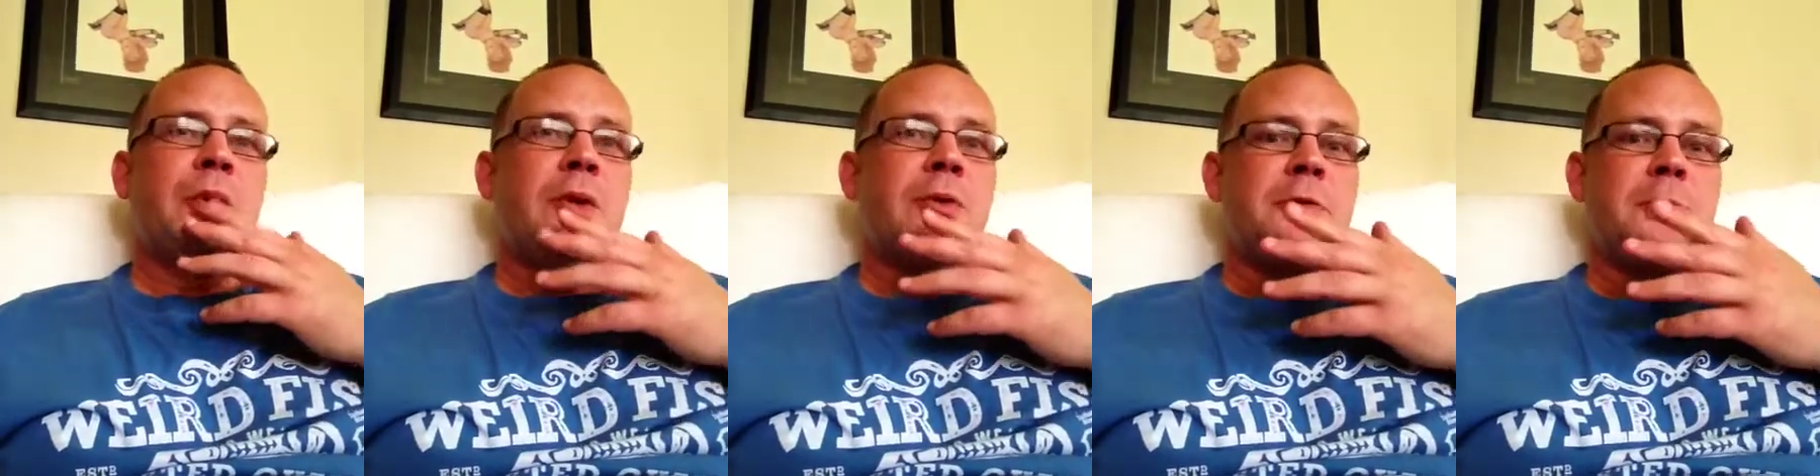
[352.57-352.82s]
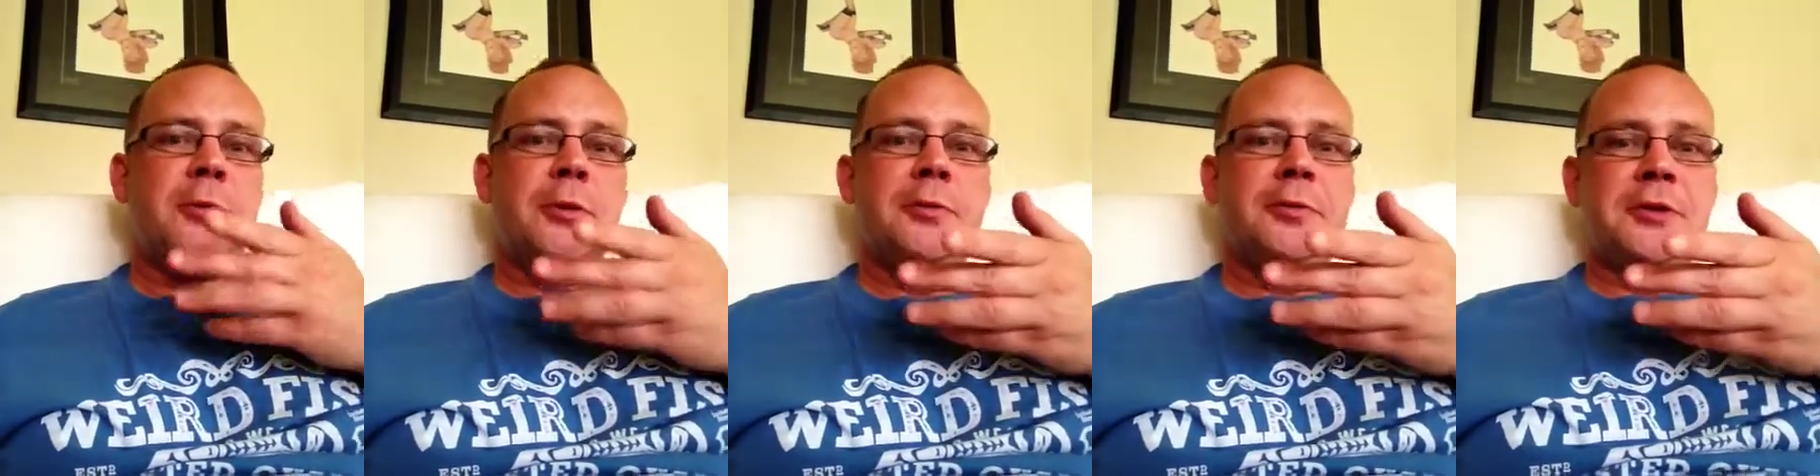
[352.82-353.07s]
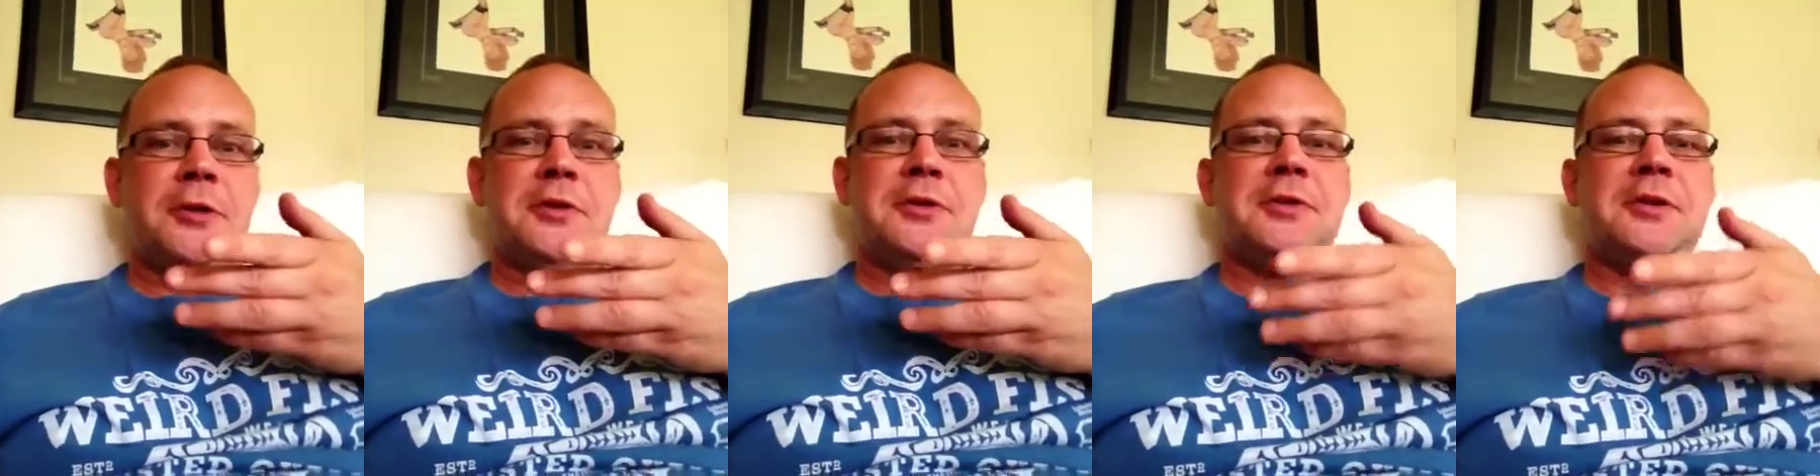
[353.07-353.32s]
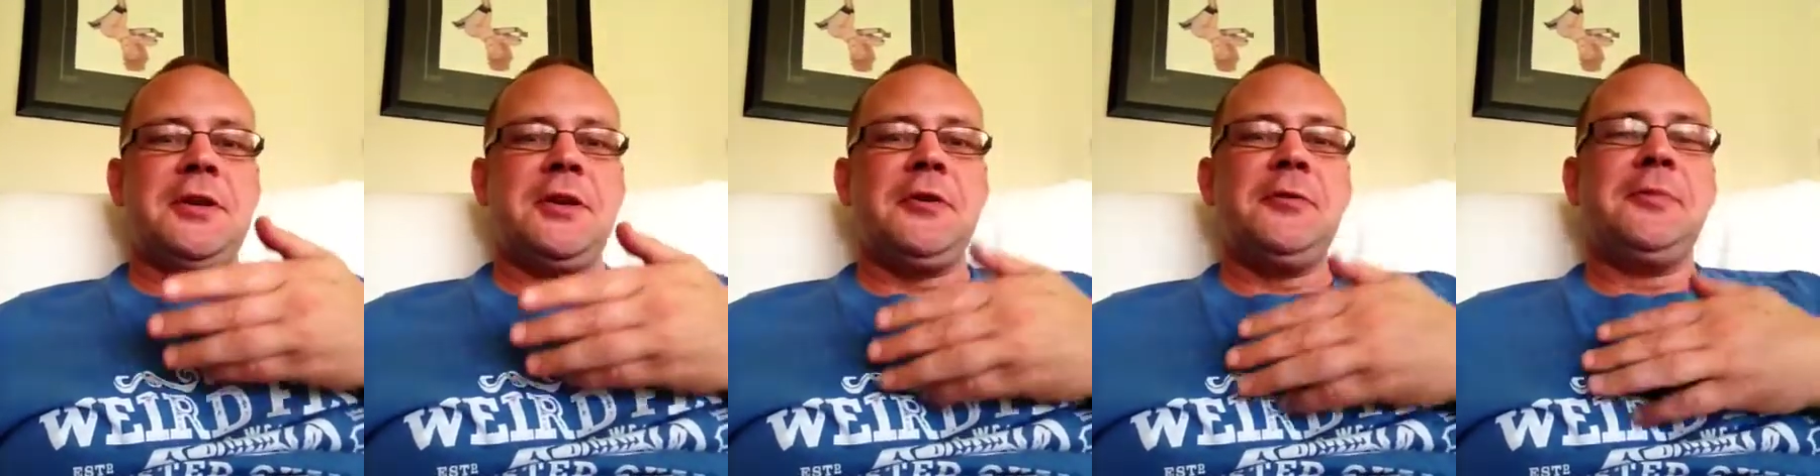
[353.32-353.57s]
which probably
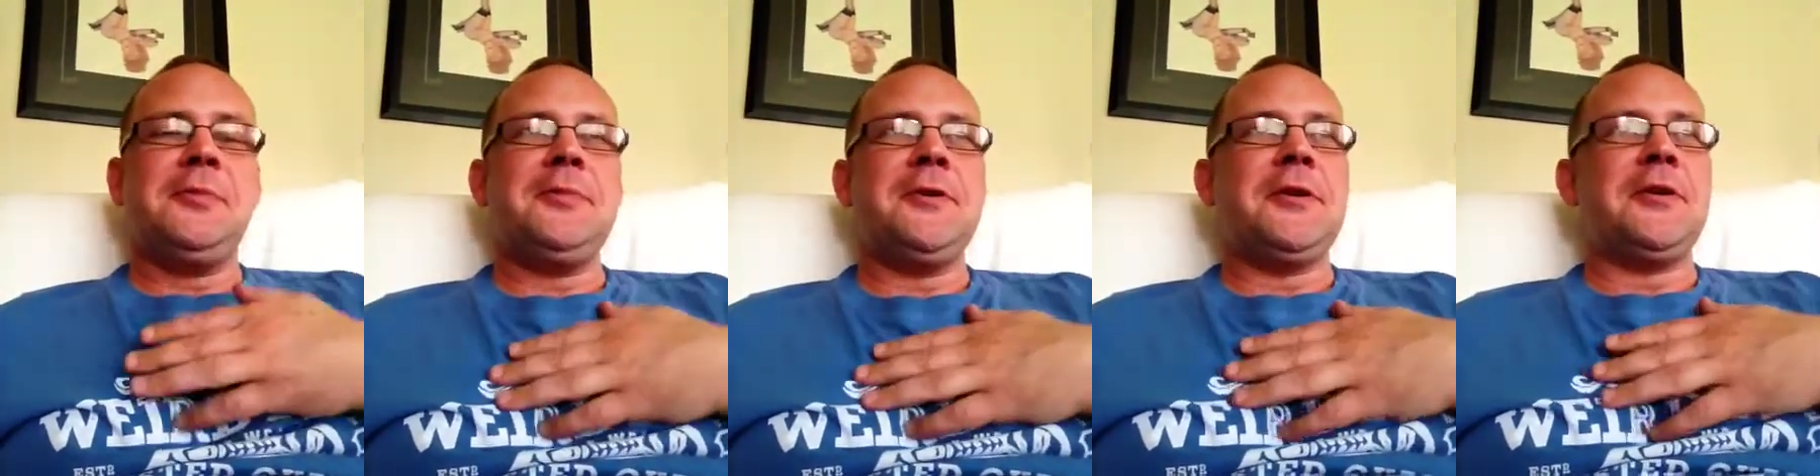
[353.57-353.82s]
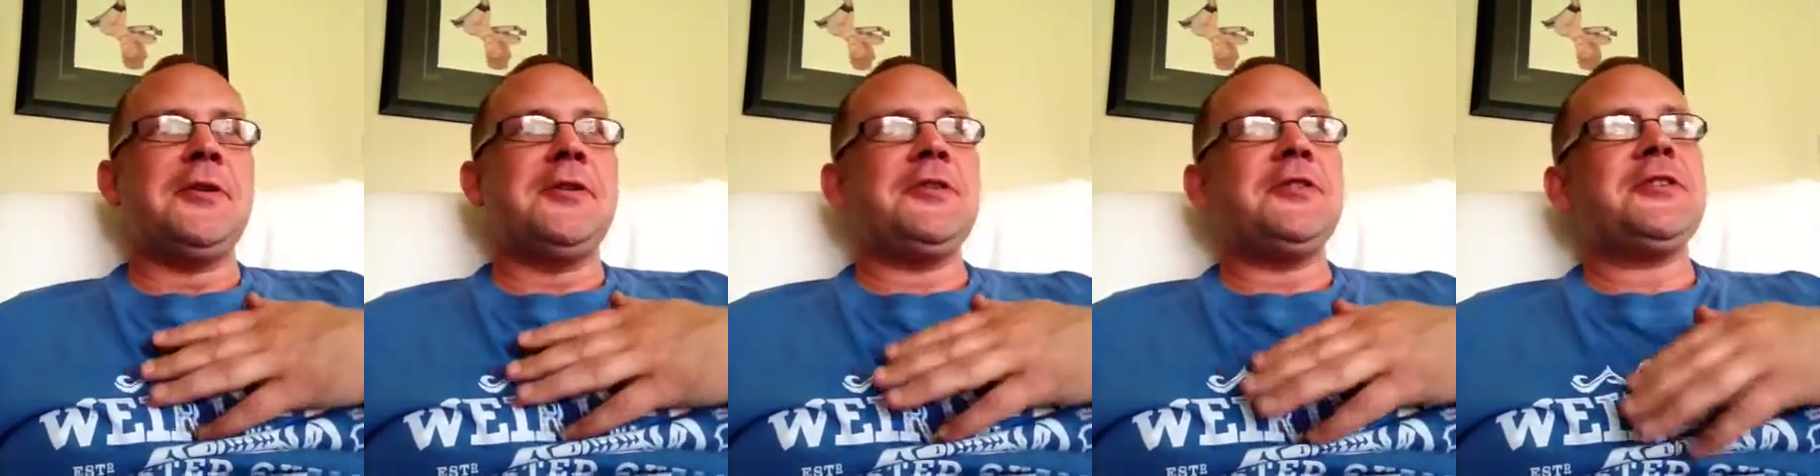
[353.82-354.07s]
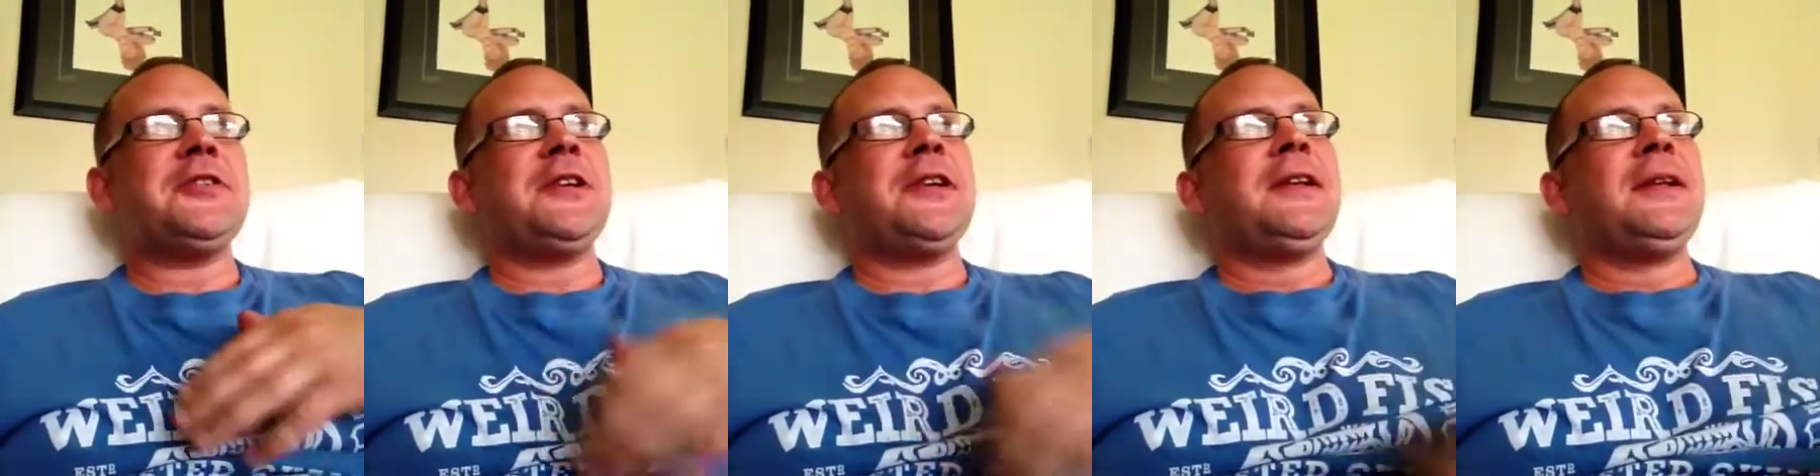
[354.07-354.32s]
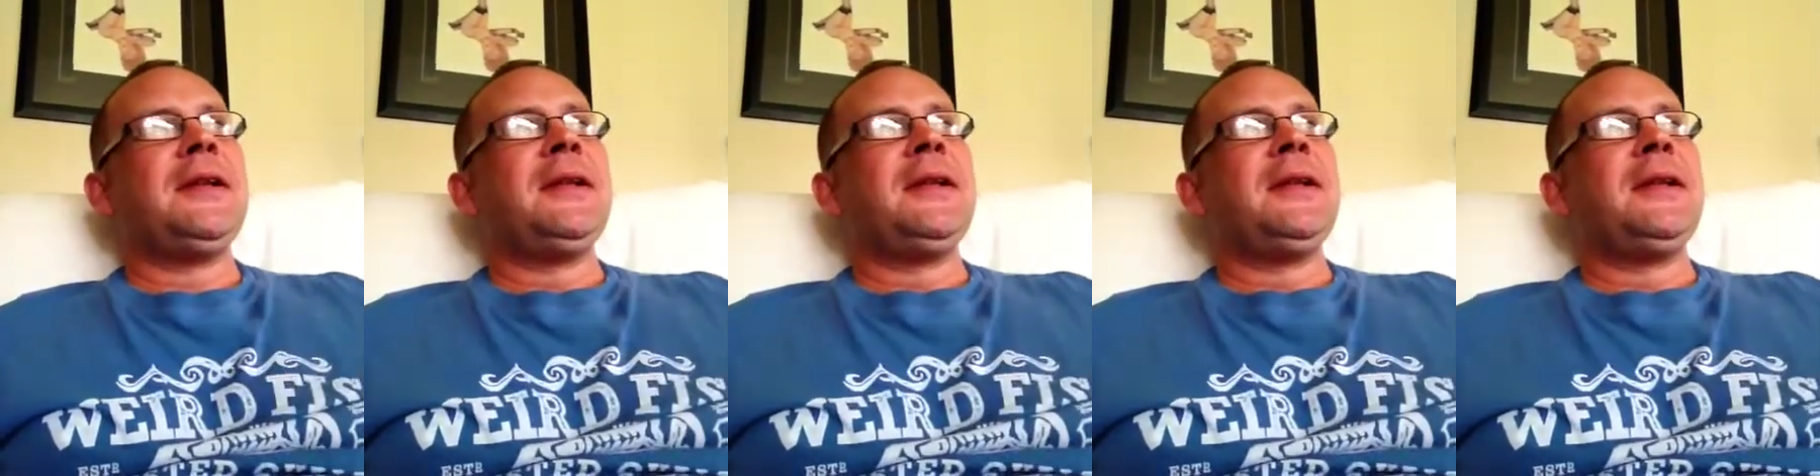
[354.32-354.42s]
doesn't help the cause,